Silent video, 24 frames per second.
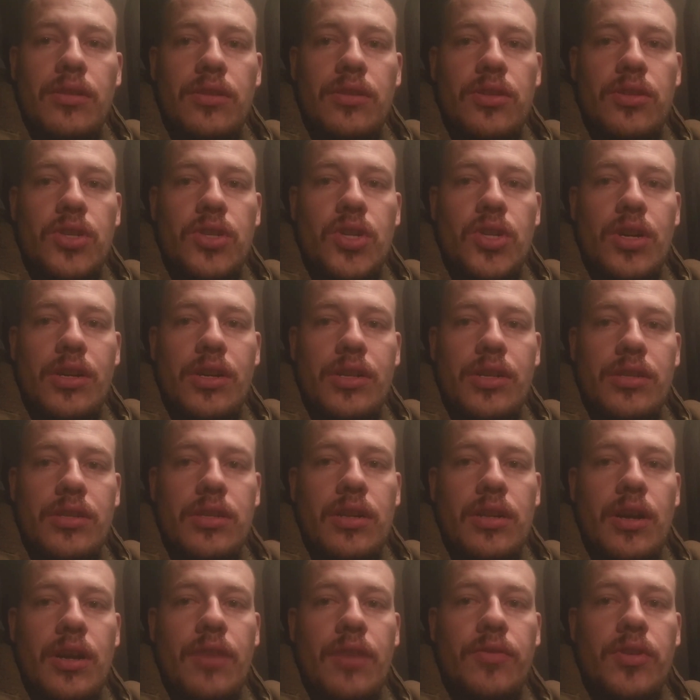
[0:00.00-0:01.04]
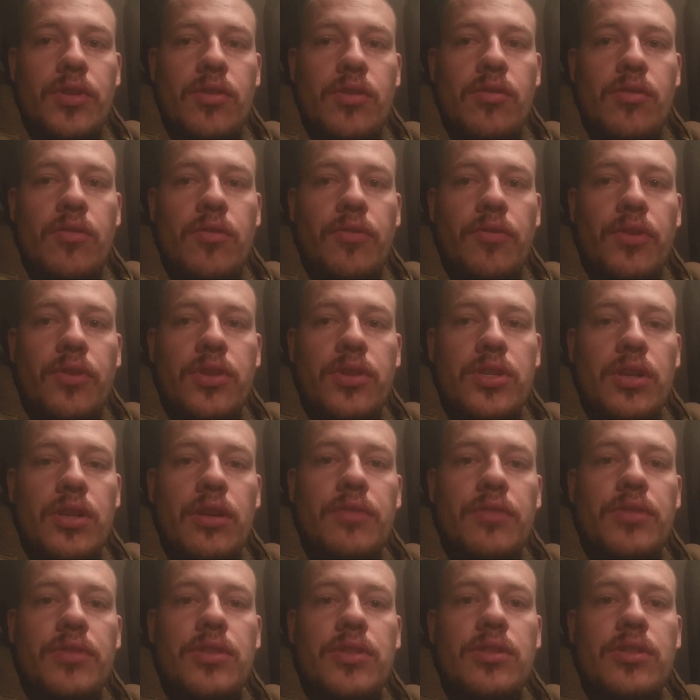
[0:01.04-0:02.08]
This truck is going to have to go in for
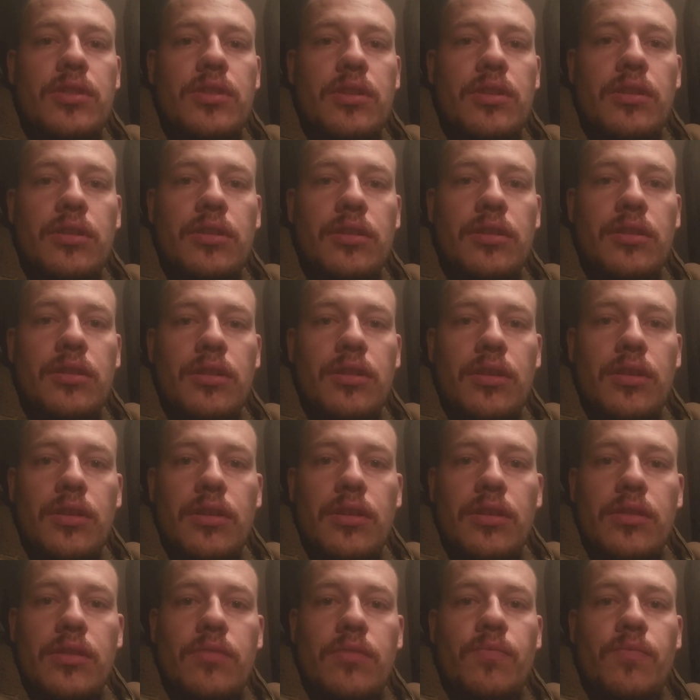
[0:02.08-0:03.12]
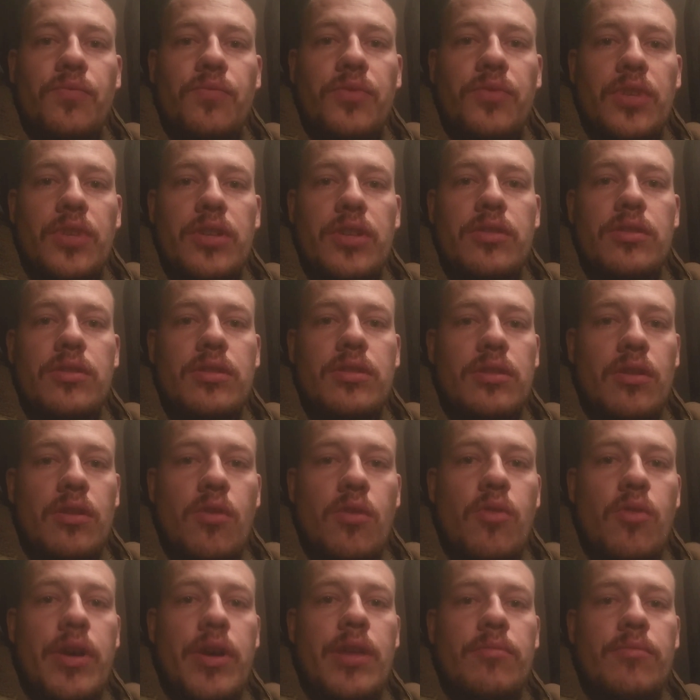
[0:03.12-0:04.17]
service, and there is
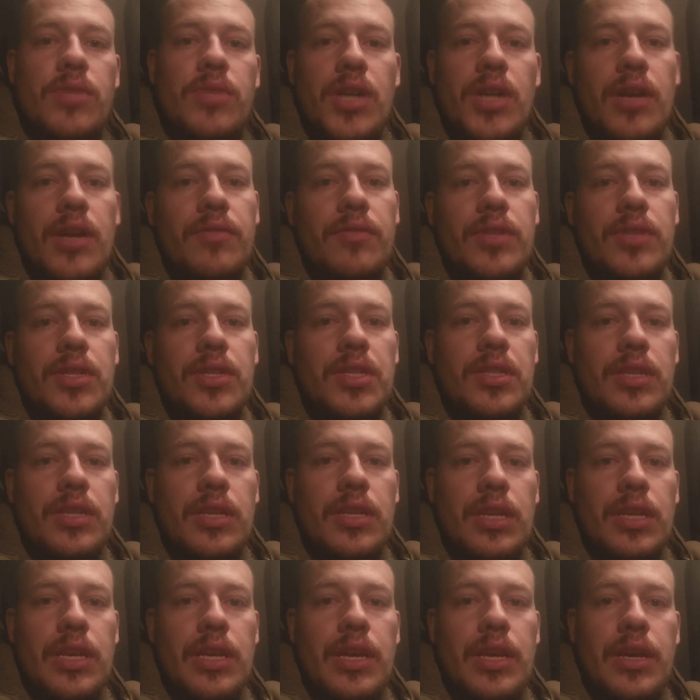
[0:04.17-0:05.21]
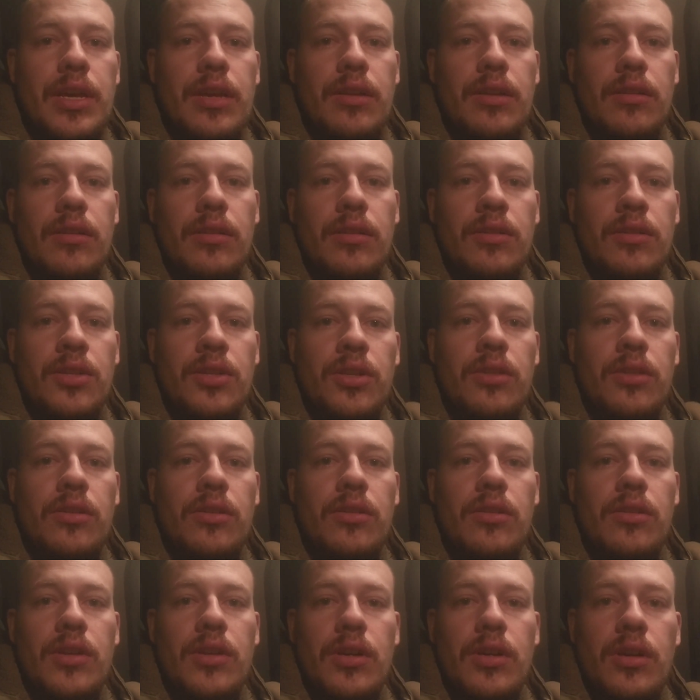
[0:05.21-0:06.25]
no way I'm driving this thing again
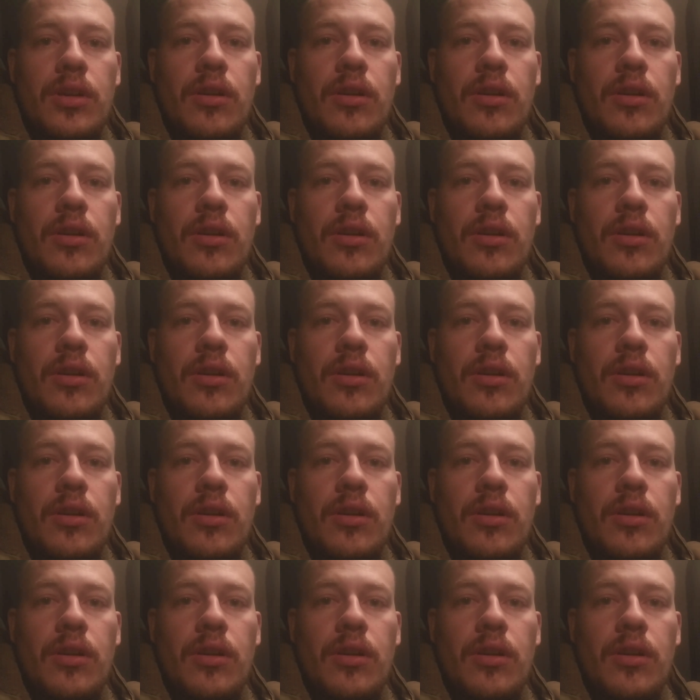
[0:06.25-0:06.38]
until